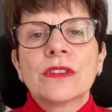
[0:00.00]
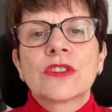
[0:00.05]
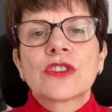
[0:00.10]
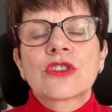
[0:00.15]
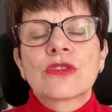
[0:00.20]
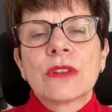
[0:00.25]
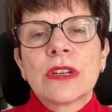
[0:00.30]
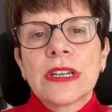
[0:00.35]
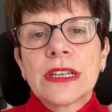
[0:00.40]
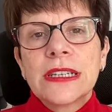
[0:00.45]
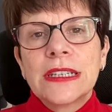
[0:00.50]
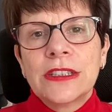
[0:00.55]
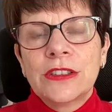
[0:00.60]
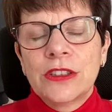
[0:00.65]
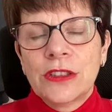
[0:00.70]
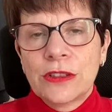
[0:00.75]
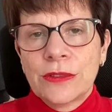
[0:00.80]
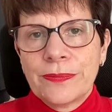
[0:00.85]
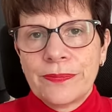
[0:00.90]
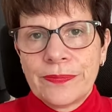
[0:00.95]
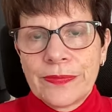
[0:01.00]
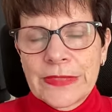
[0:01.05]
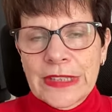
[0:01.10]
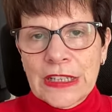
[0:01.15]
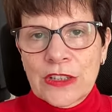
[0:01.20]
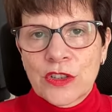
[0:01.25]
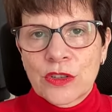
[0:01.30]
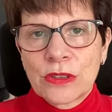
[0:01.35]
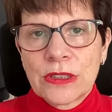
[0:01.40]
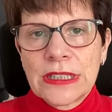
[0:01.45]
try in the
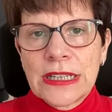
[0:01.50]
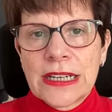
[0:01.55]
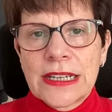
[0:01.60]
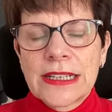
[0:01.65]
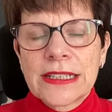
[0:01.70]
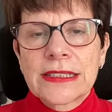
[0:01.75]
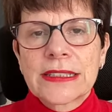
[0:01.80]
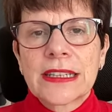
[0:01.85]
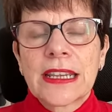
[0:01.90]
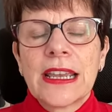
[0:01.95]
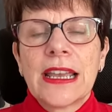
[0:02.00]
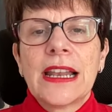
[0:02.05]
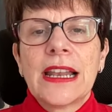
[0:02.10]
natural light,